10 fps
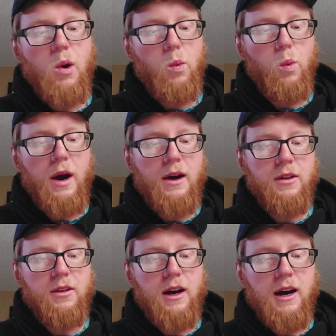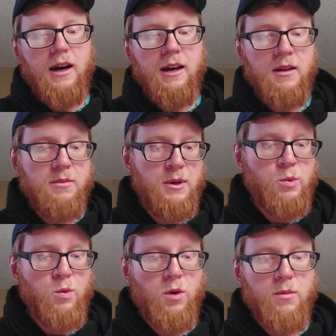While I,
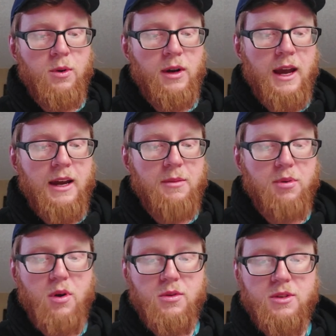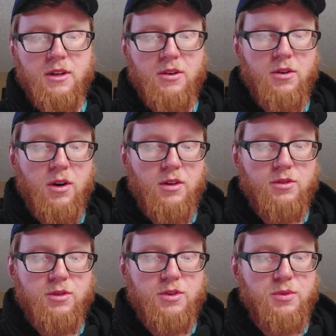being Warburg, had approached Senator
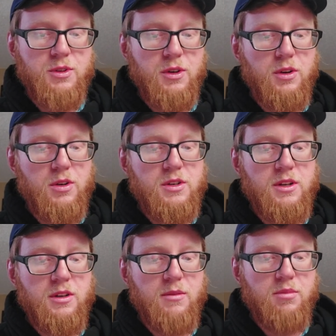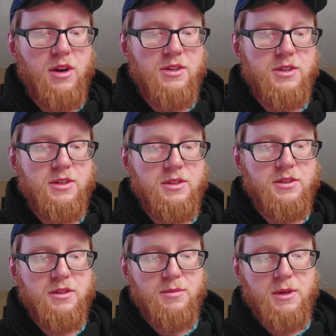Aldrich with a good deal of prejudice
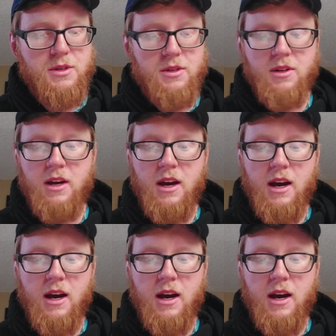and suspicion,